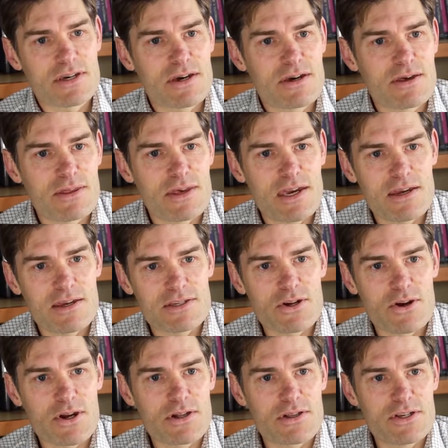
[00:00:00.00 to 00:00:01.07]
there,
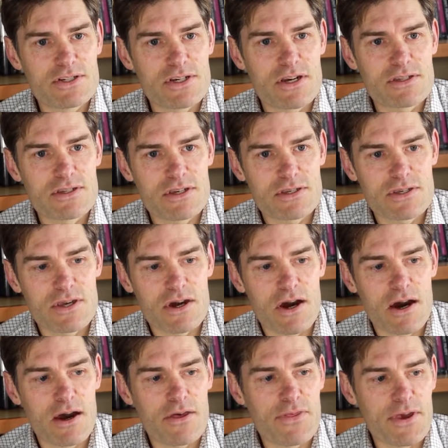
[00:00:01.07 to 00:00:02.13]
historical injustice.
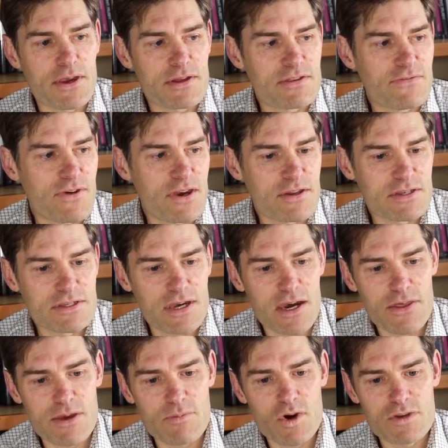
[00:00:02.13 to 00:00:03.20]
I think it's fair to say,
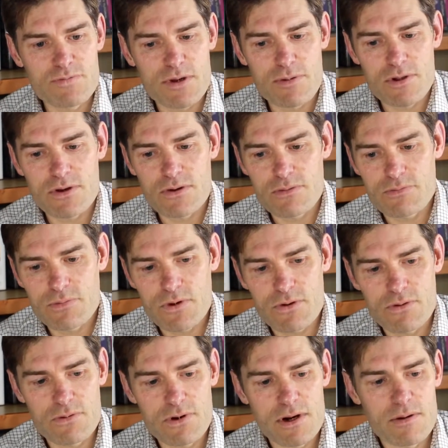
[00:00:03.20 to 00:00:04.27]
I think most people who
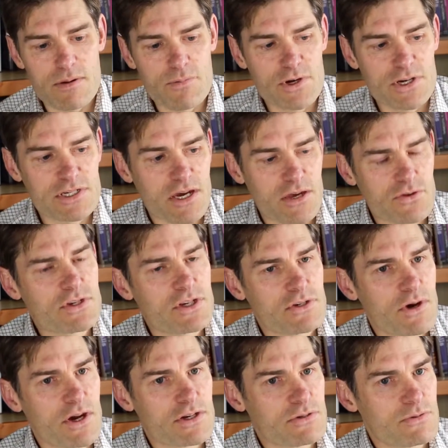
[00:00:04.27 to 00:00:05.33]
appreciate the
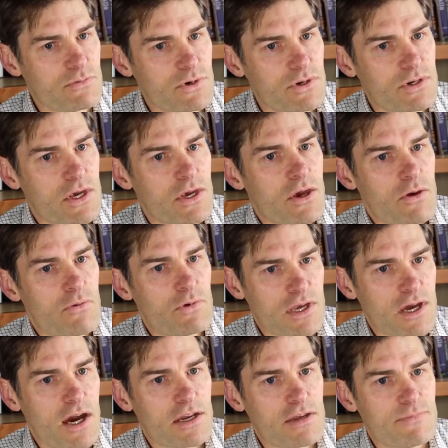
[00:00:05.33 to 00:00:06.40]
situation would
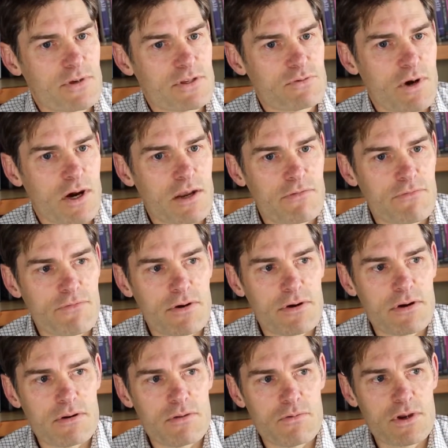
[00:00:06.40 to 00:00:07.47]
regard him as one of
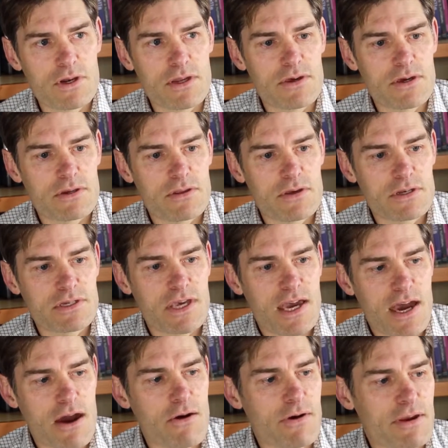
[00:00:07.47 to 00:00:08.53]
the, really the
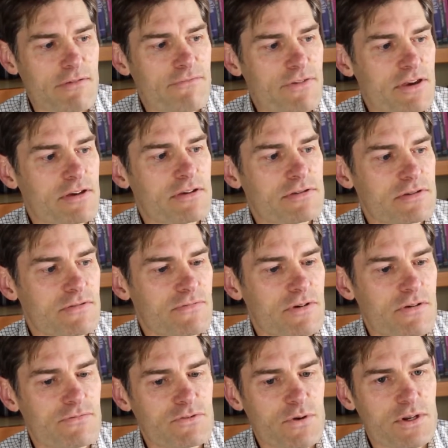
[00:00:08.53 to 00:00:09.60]
towering figures of
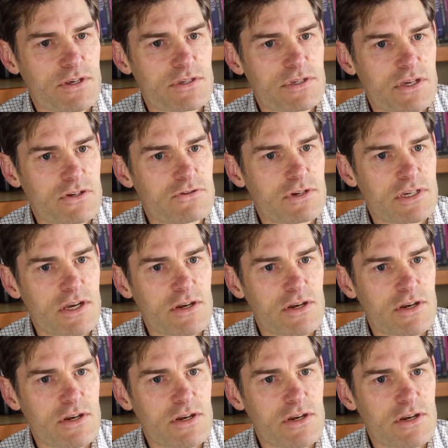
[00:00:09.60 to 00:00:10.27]
20th century